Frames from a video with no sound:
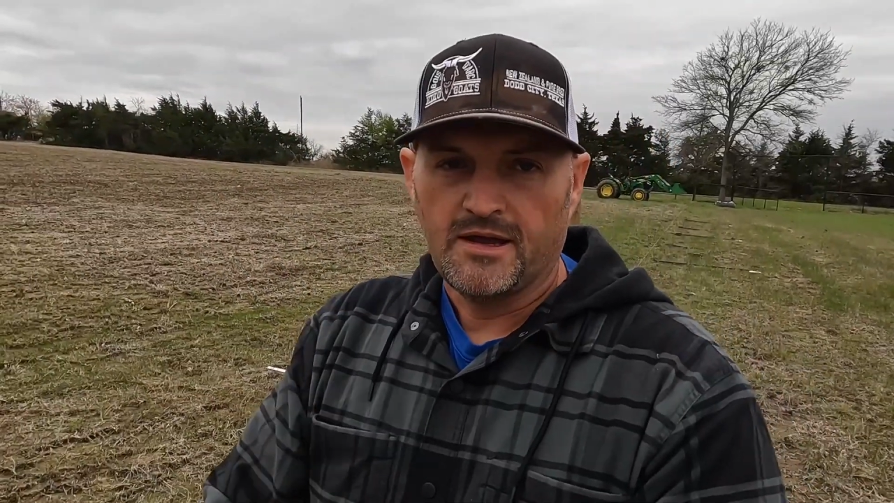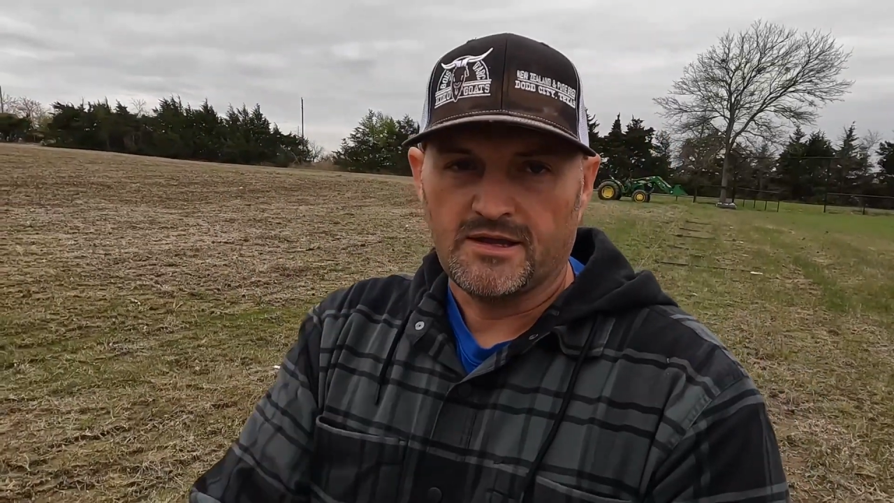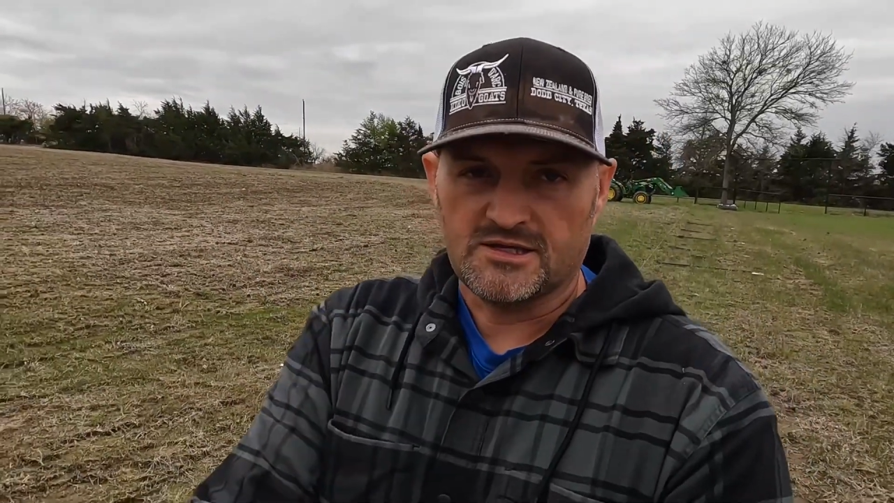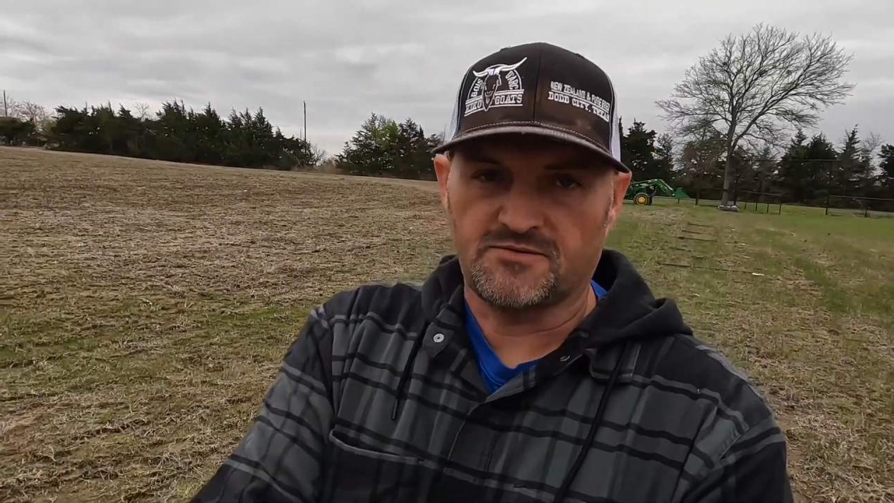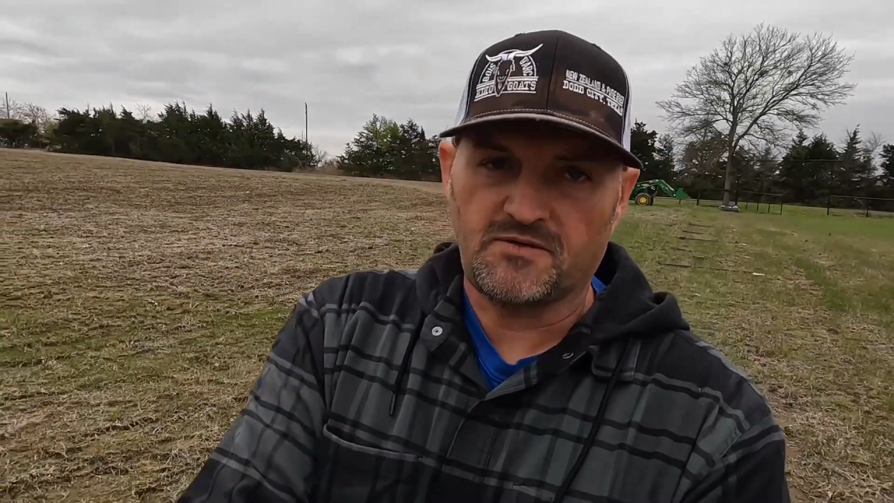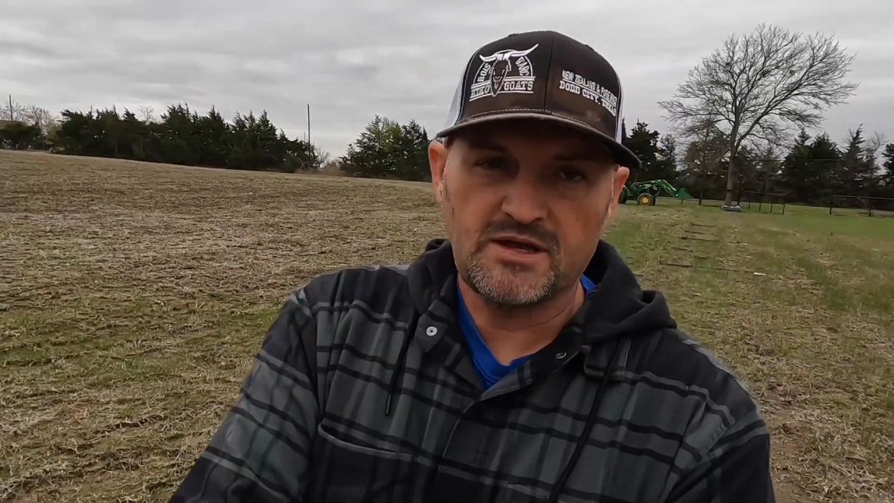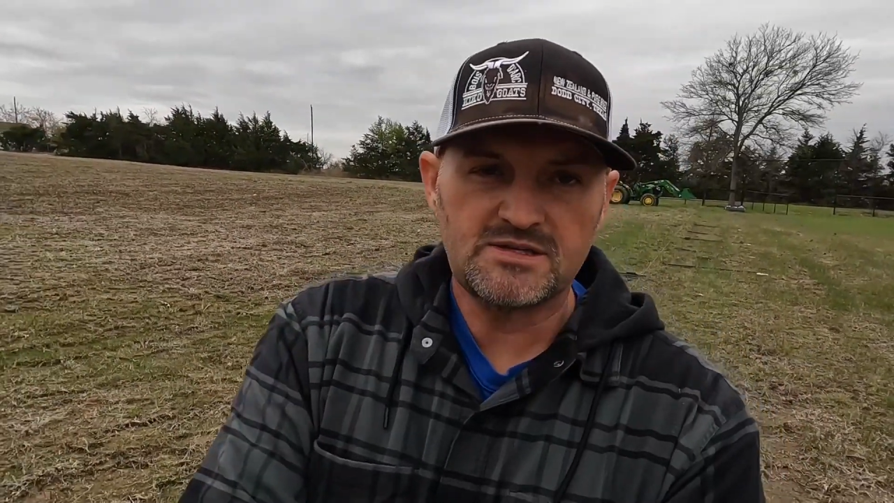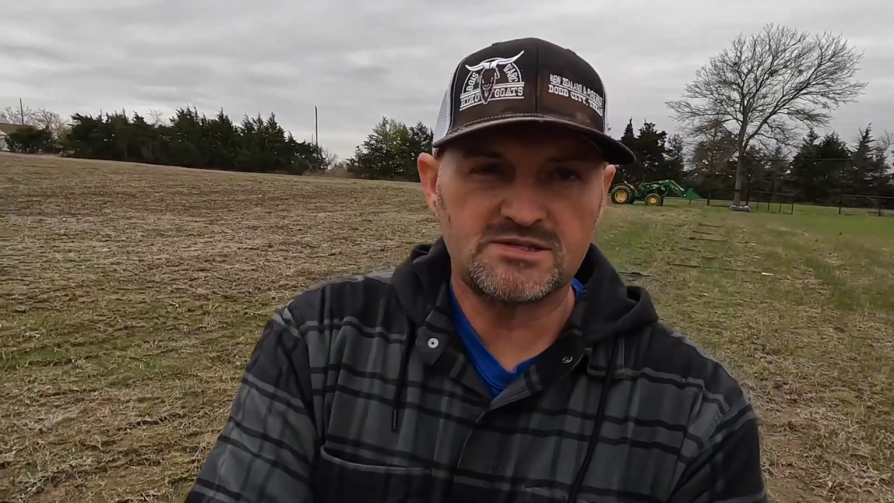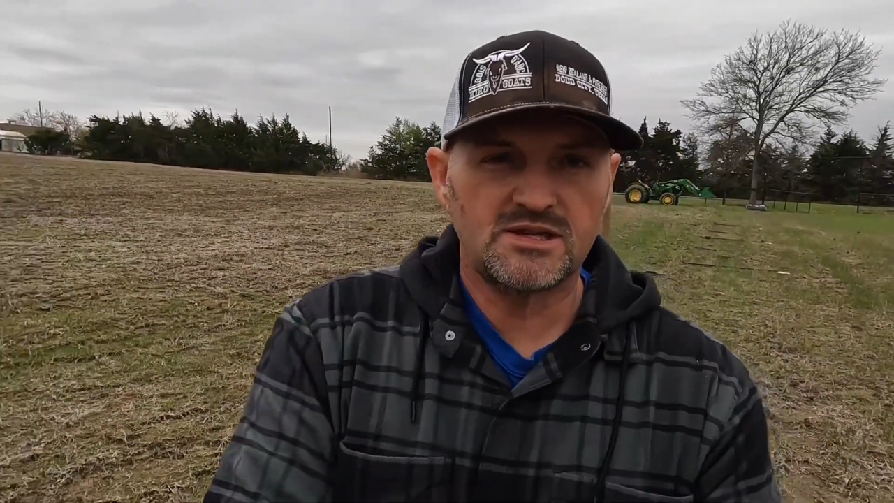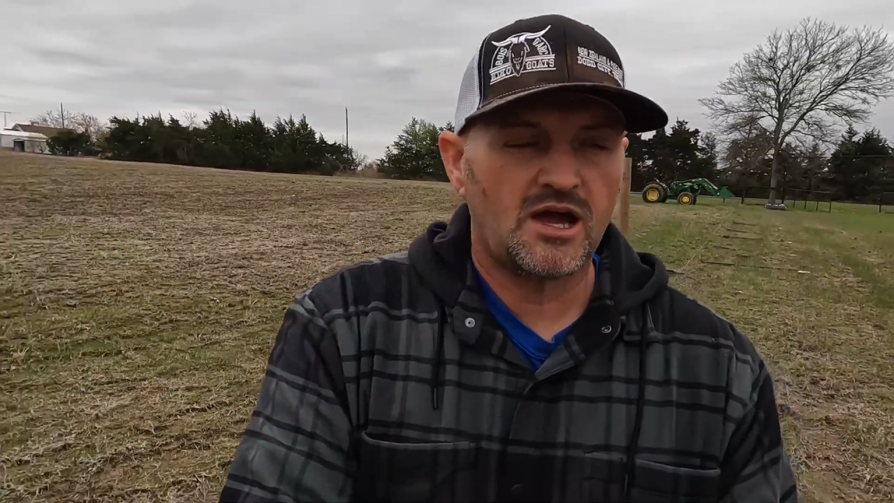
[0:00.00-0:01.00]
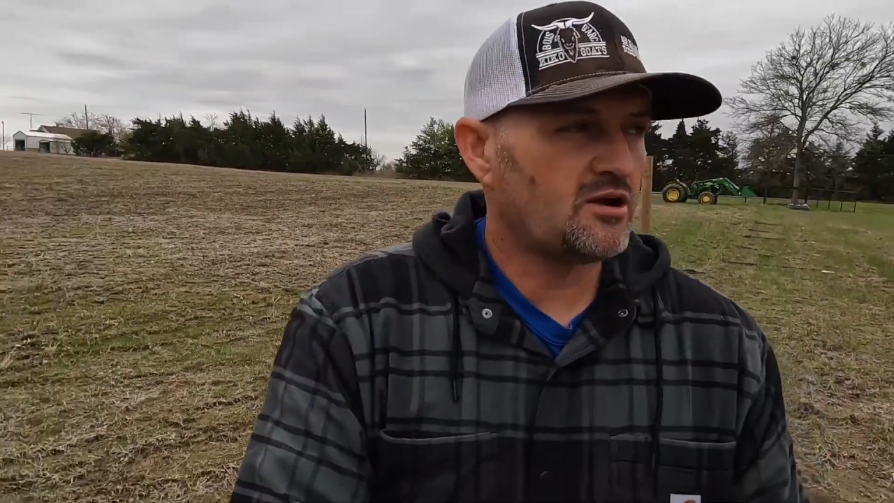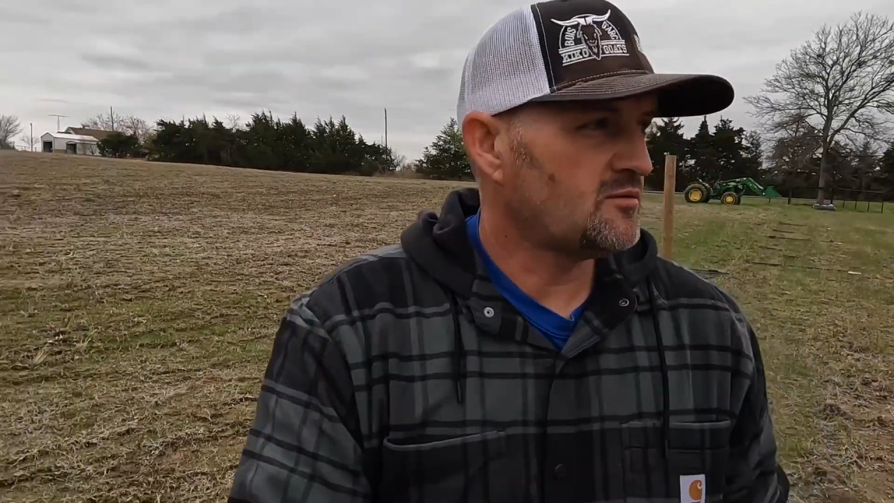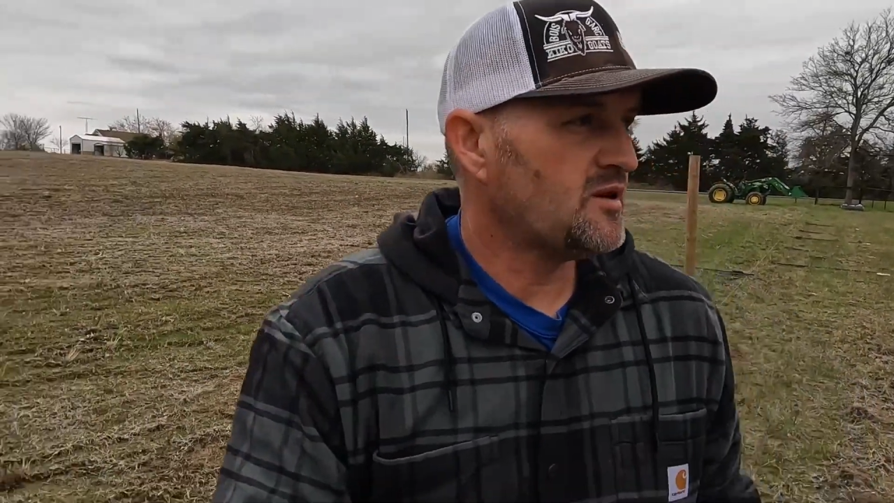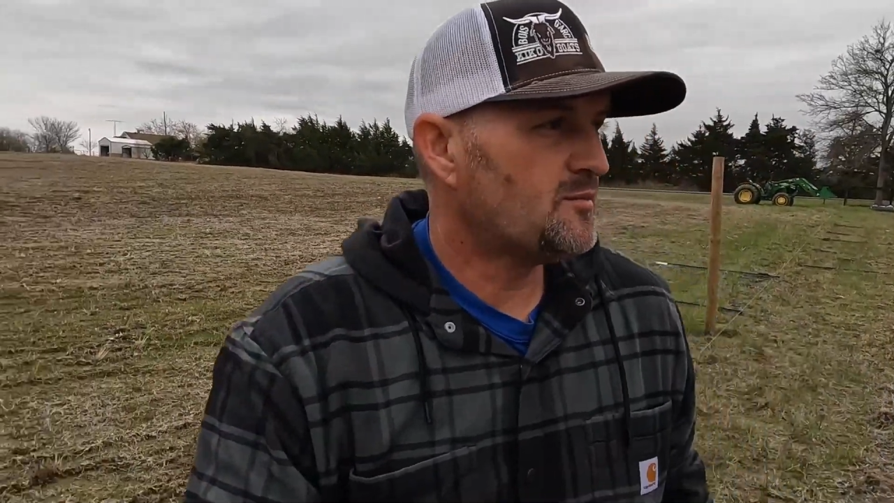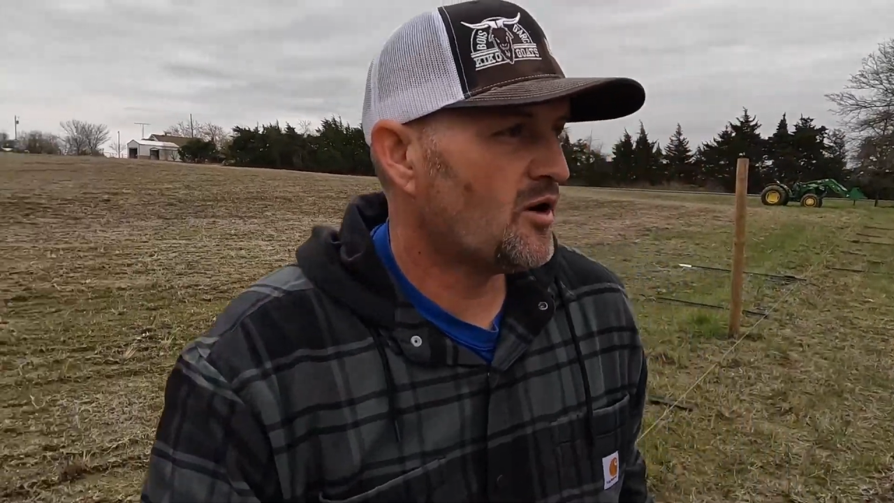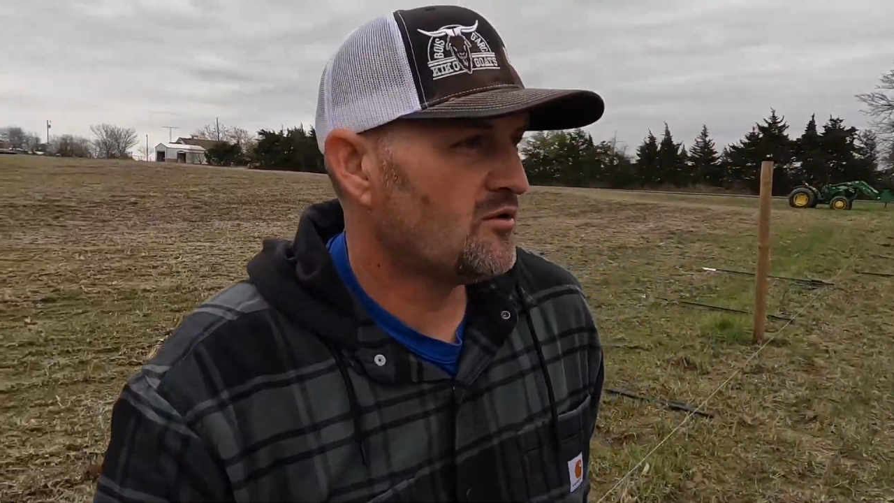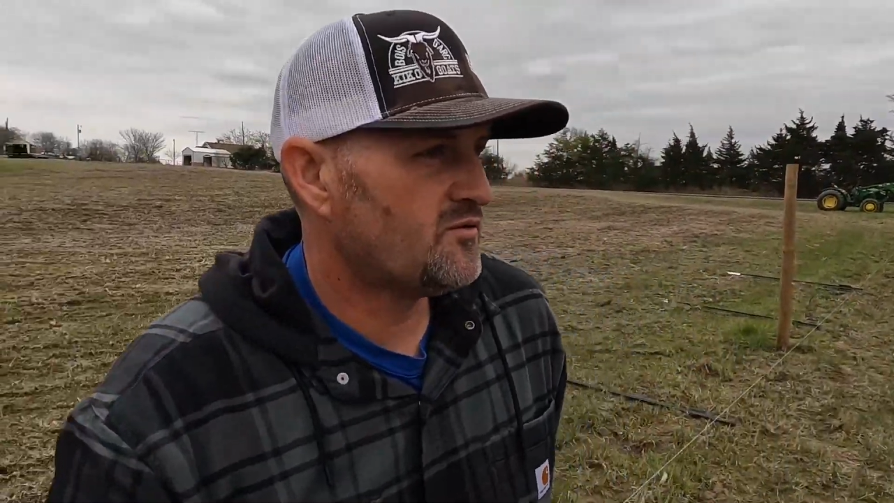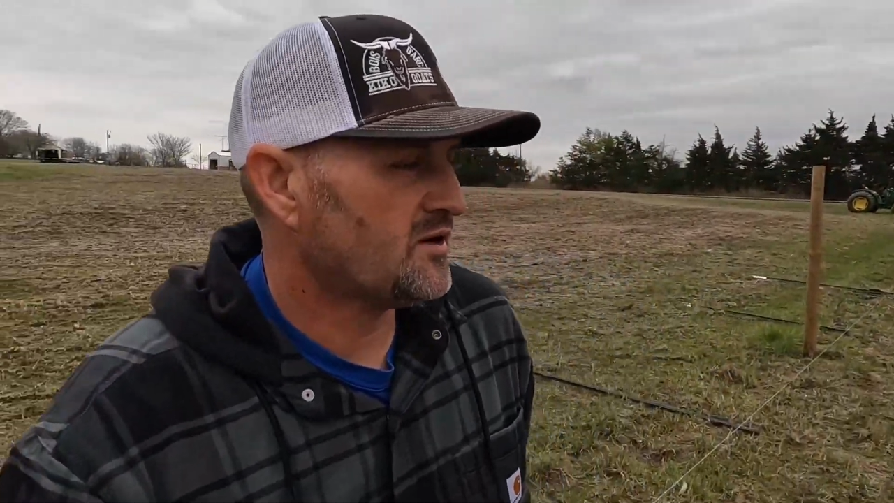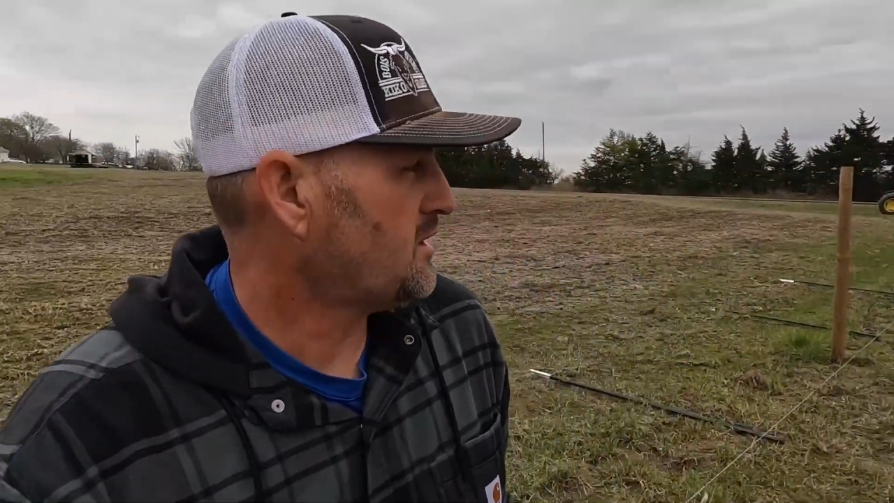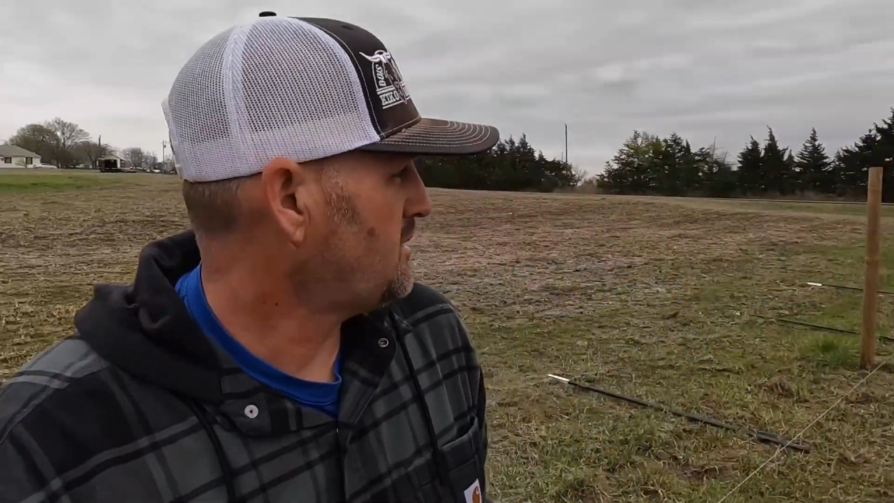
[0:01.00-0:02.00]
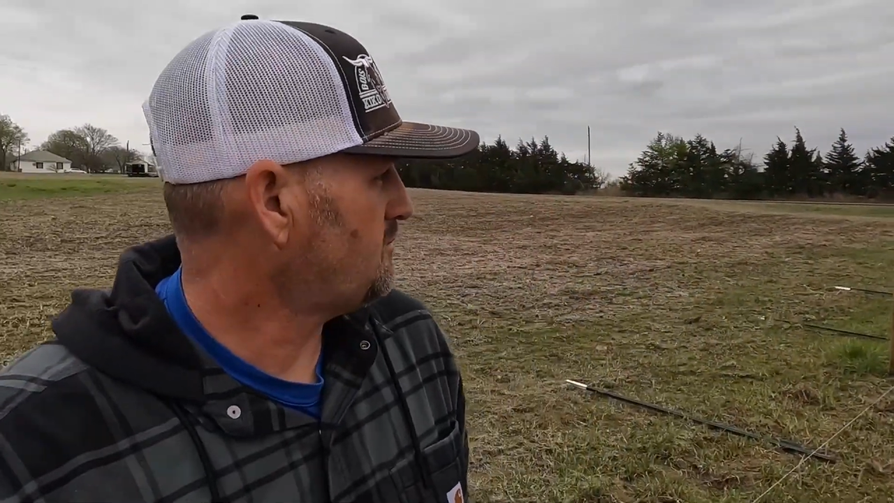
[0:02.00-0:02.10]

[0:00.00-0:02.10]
This fence is not going to be perfect,